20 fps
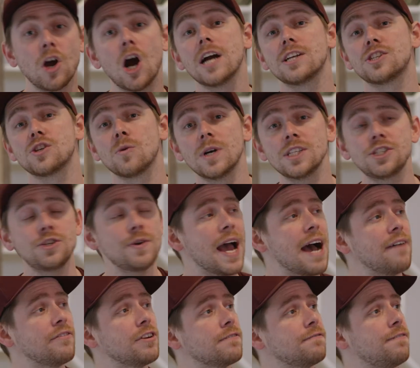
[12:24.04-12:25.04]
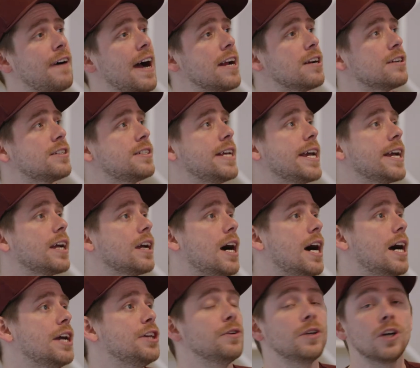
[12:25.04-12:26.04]
All right, so once you have your Fire Stick,
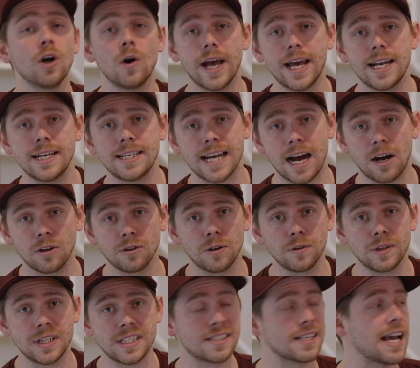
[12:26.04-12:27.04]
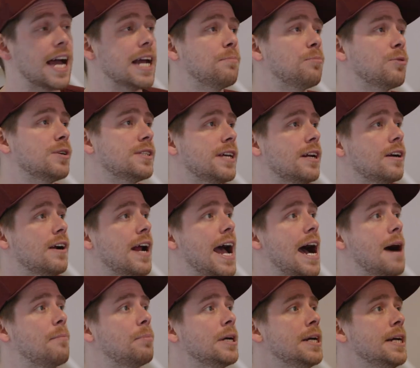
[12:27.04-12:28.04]
uh, you can go ahead and download the SignPresenter
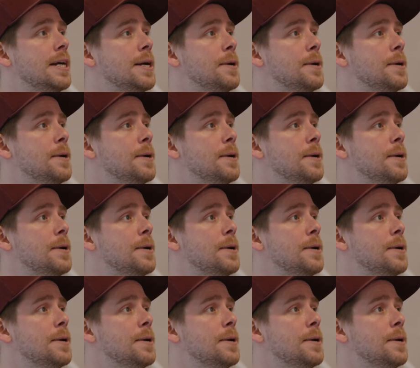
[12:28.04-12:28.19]
app.